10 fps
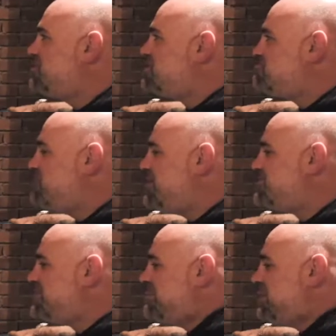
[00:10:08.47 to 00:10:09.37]
is
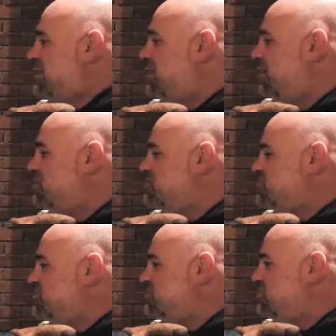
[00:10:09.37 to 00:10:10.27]
amazing
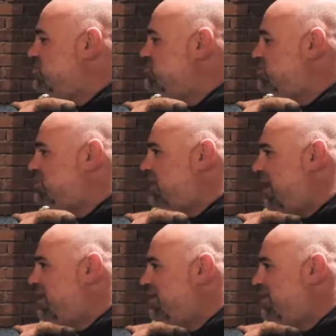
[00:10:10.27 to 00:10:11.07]
because. How much money